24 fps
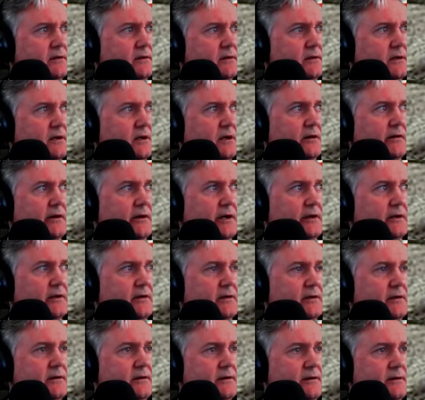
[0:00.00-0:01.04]
All right.
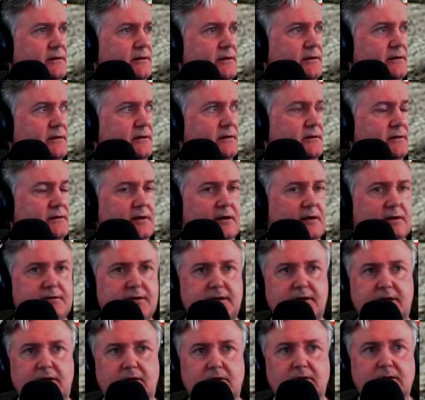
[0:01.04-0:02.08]
Oh,
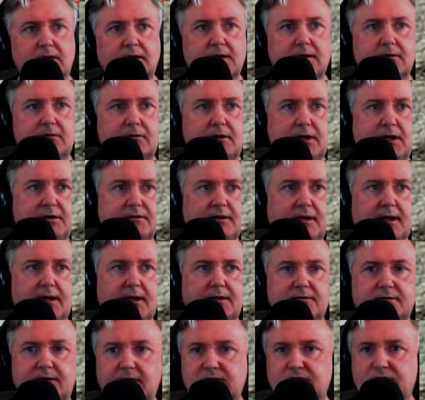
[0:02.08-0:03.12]
there you go. Right.
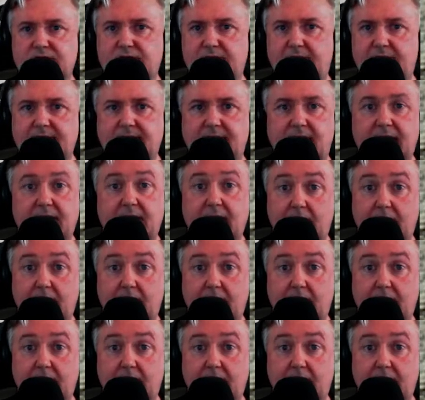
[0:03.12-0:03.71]
So that's Shrek there.